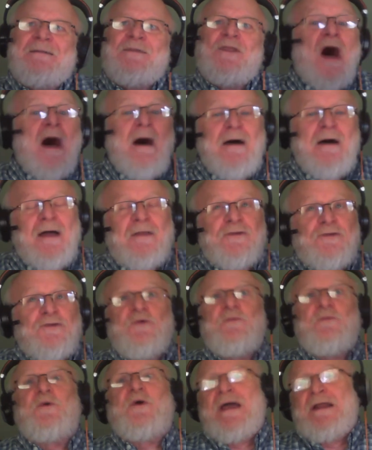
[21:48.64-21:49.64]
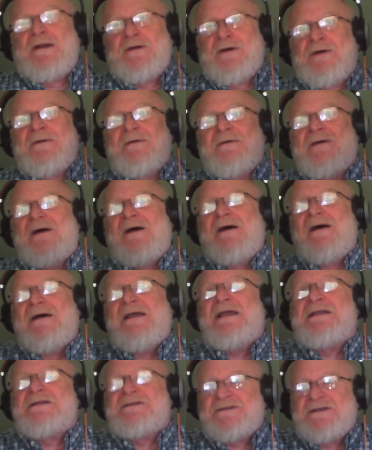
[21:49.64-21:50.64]
numerator
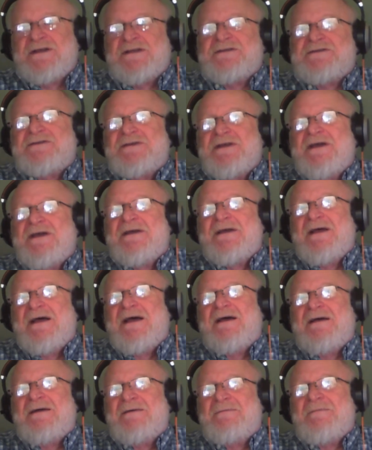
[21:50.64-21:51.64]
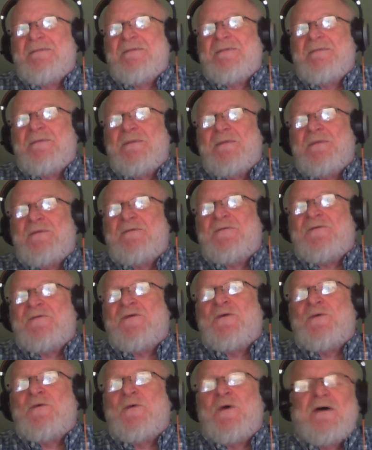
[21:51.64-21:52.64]
instance
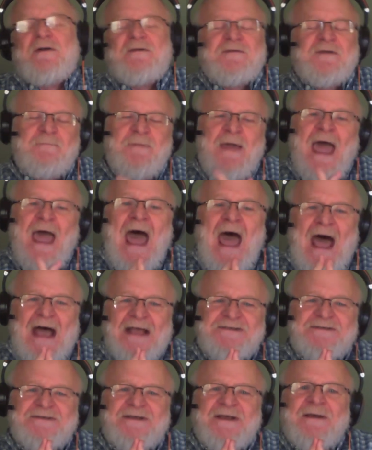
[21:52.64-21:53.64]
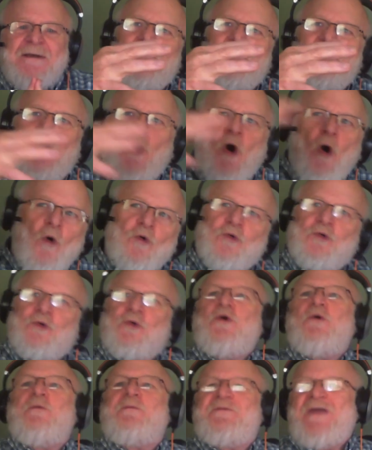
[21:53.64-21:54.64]
to pass, the whole
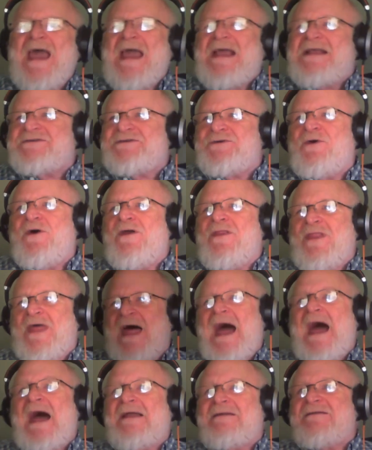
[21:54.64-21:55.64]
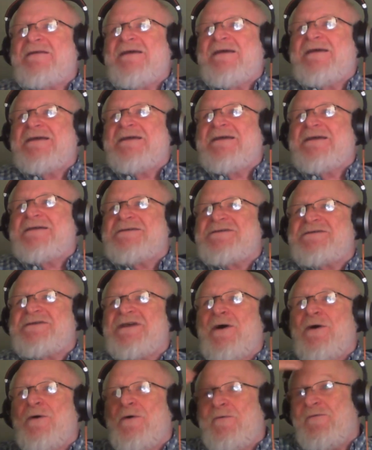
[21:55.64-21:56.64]
group takes on that.
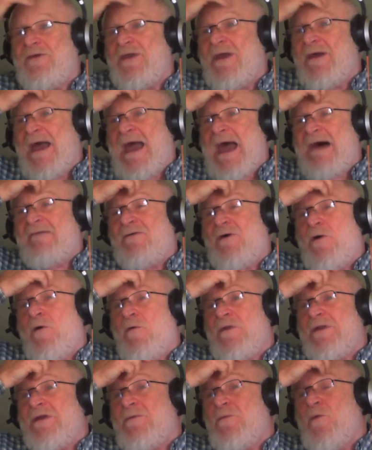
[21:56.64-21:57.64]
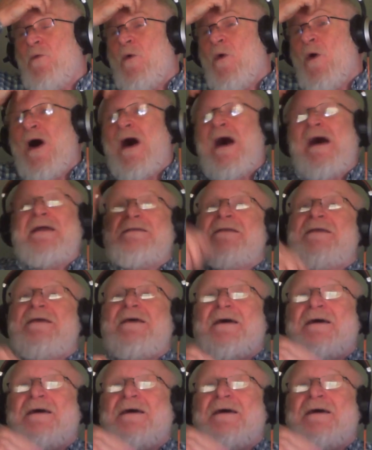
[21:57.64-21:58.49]
So if you have only one